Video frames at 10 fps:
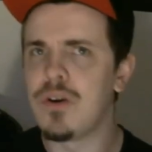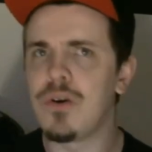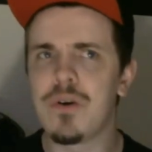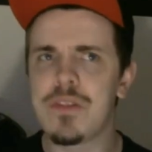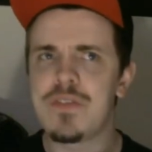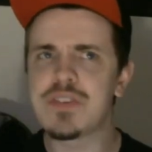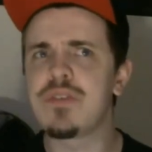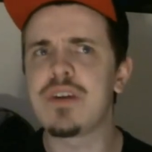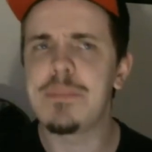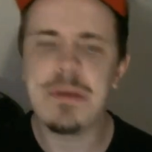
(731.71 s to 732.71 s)
or the
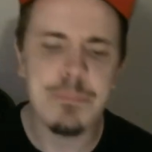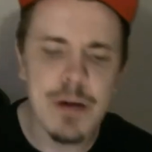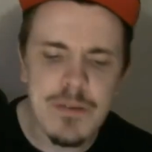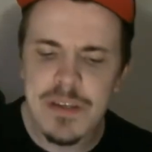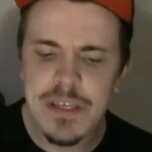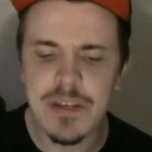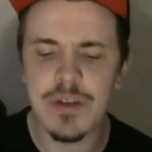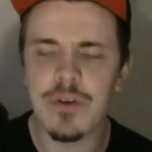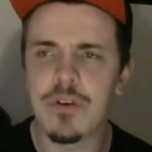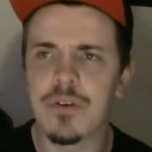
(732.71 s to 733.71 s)
physical copy of
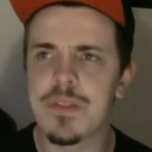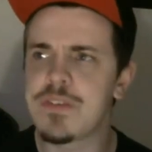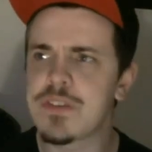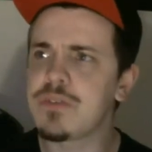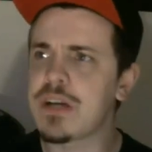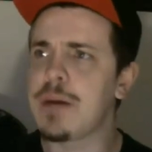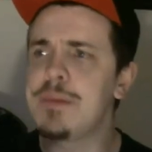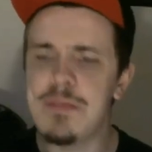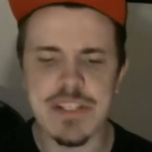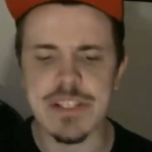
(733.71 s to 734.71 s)
Buffy, or the physical
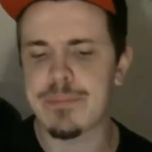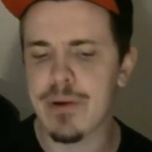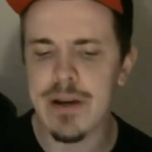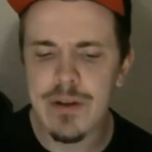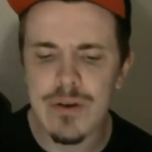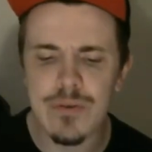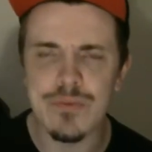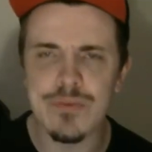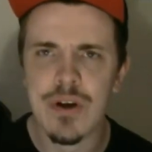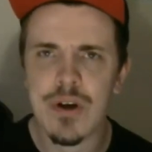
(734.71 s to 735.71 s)
copy of The
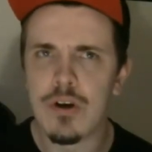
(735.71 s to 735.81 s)
Sopranos,